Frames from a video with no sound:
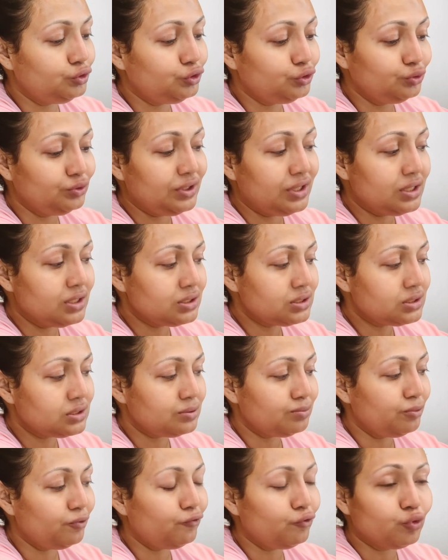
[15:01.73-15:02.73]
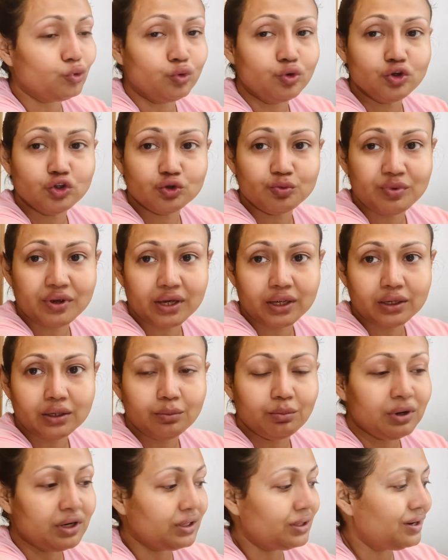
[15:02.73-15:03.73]
do this before going to bed,
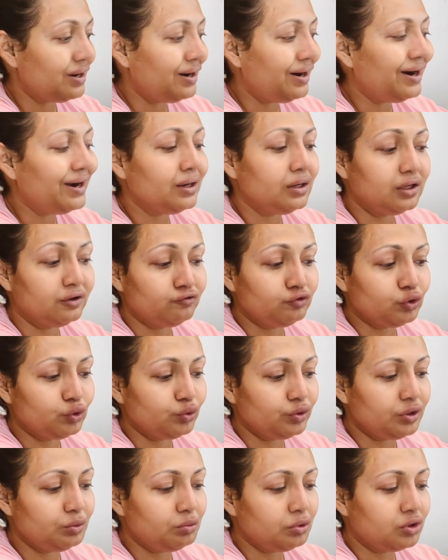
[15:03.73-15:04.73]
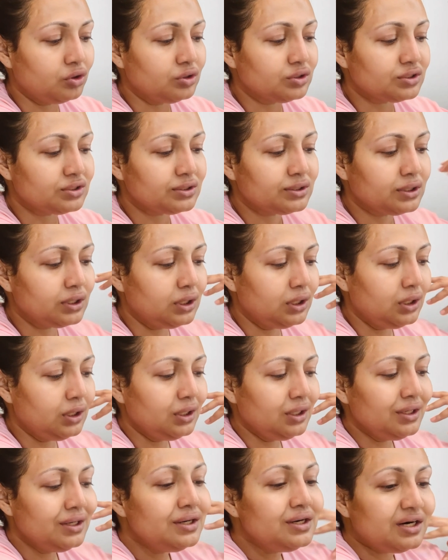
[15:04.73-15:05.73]
but I love to do it because
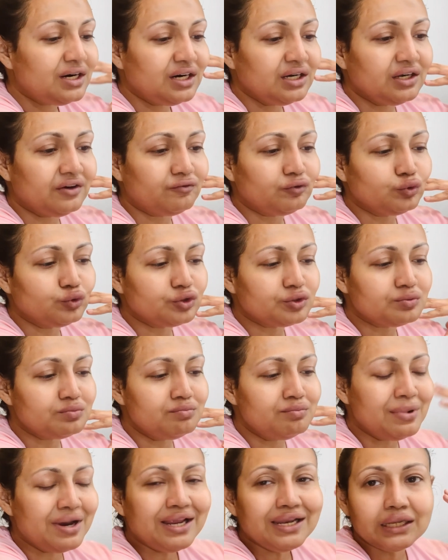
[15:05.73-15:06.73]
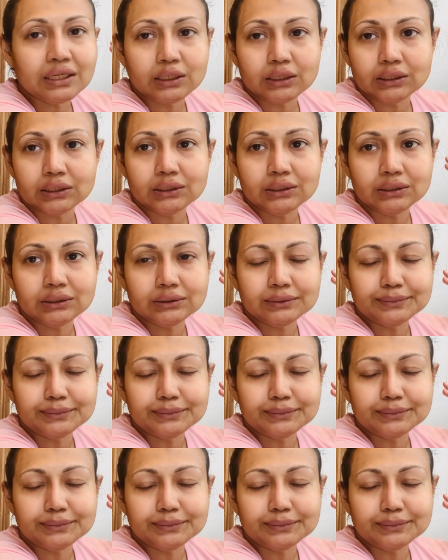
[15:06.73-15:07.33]
I love to smell good